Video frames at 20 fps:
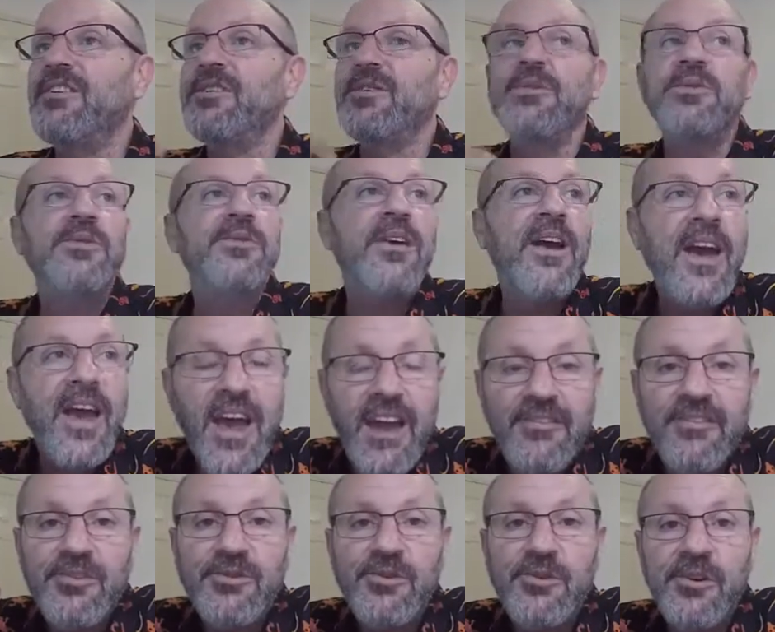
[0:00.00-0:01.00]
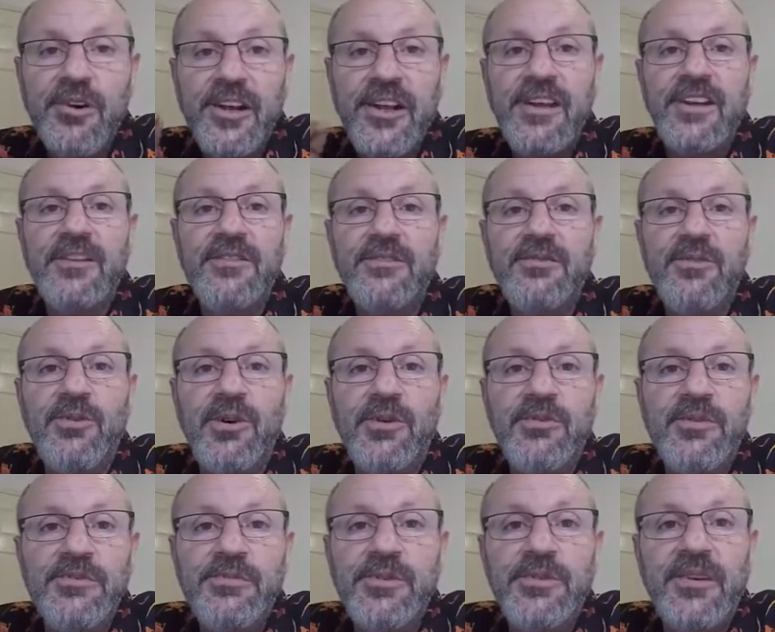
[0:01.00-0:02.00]
to have a read of
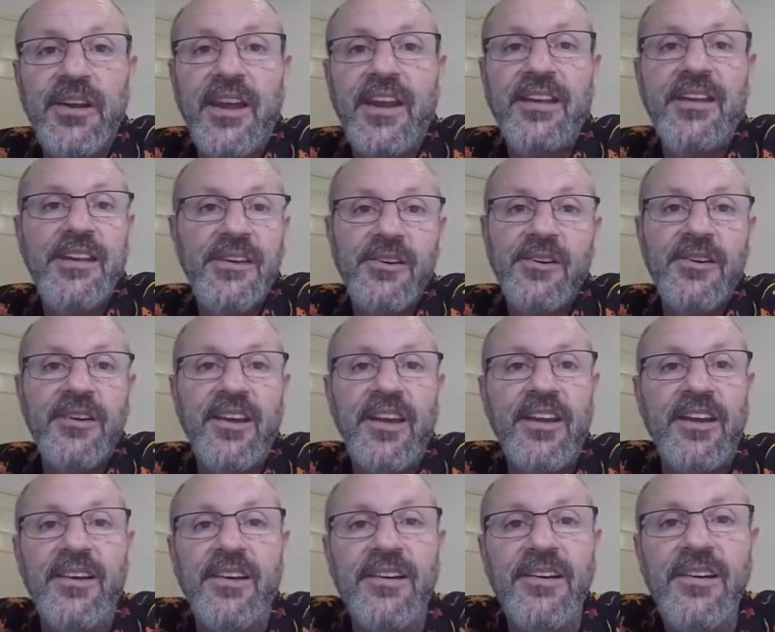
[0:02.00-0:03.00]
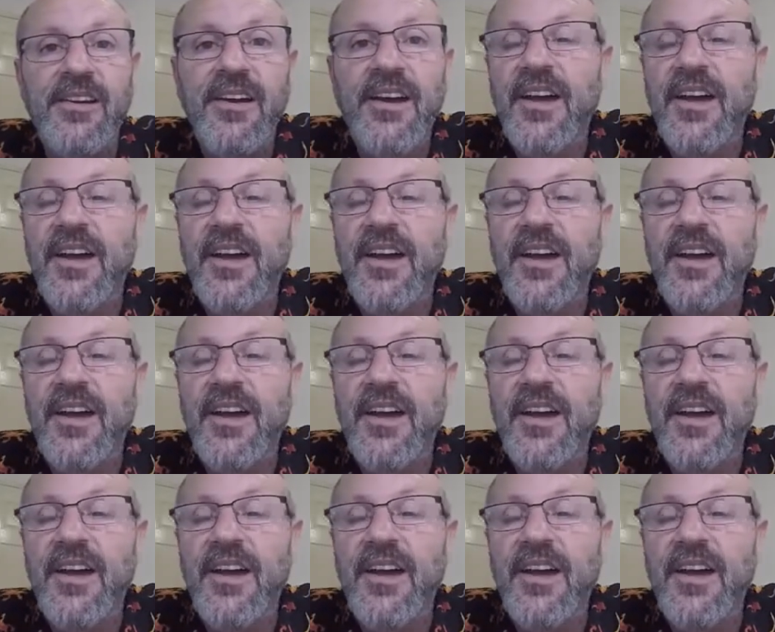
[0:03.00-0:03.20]
what we've put down here on our